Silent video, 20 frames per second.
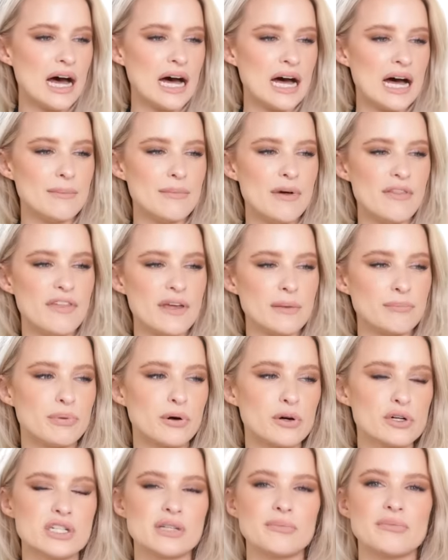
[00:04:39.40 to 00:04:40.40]
Um, they
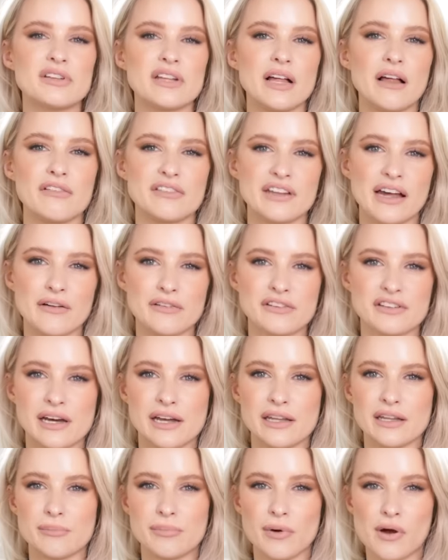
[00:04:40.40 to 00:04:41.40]
push themselves
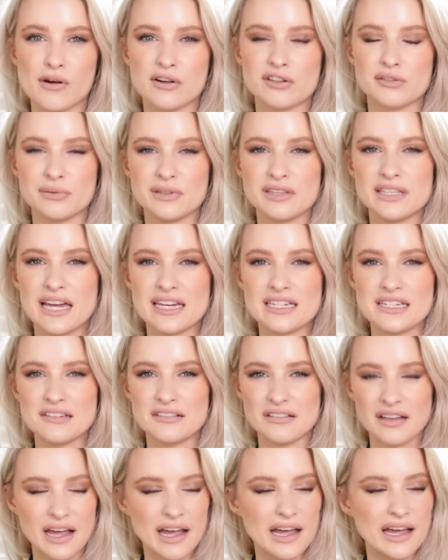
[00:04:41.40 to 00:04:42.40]
outside the box with their
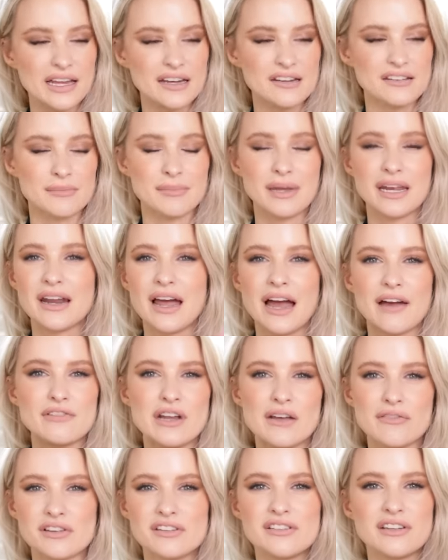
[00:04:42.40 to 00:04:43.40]
designs. I mean, I've
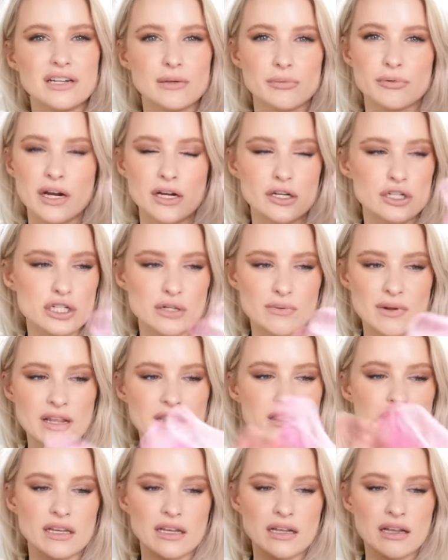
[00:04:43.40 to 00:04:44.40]
never seen a brand do
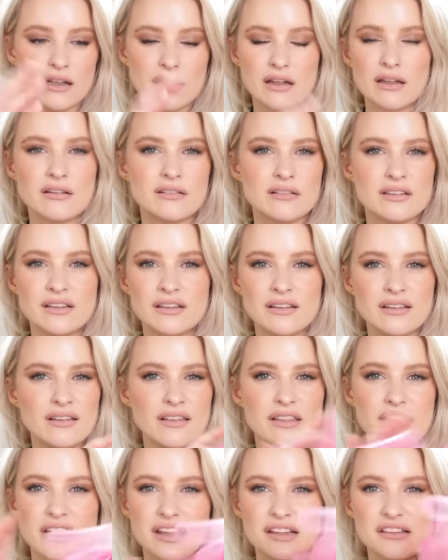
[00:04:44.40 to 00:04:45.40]
anything
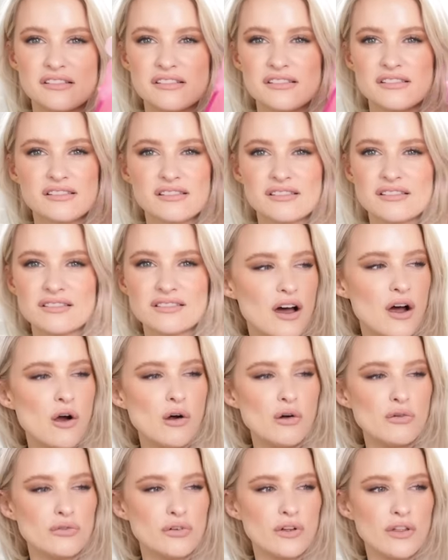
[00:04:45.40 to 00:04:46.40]
this
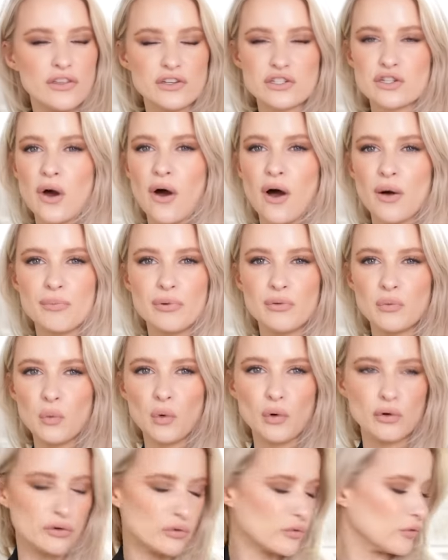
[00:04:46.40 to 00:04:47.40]
over the top and
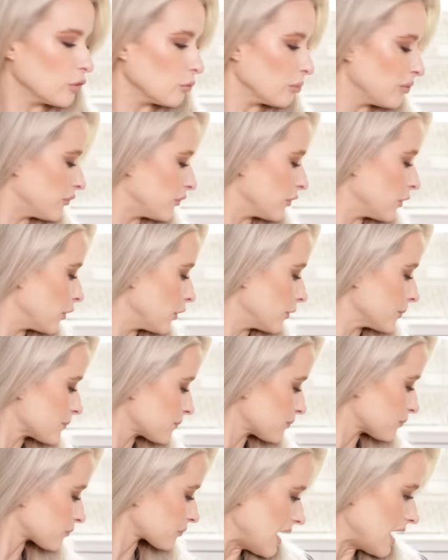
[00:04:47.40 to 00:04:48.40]
wonderful before.
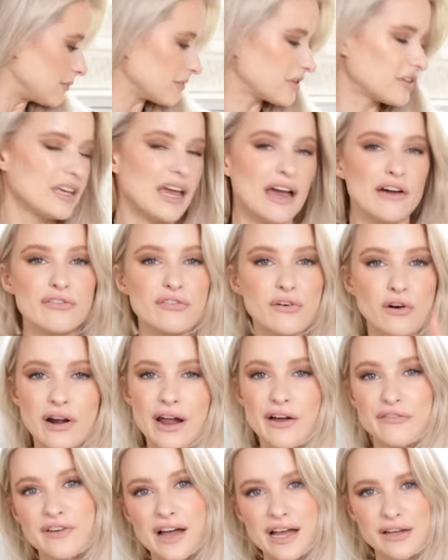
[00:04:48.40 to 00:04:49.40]
Um, so yeah, four
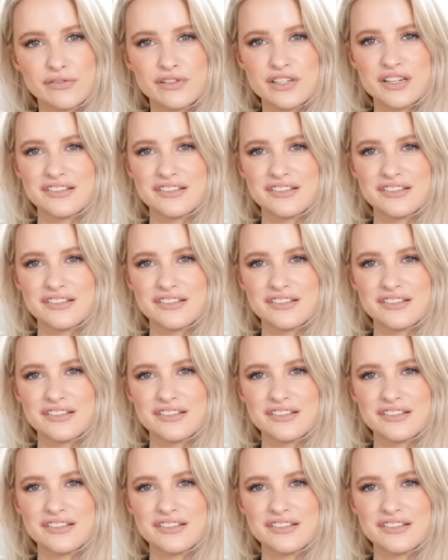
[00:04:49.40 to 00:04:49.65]
out of five for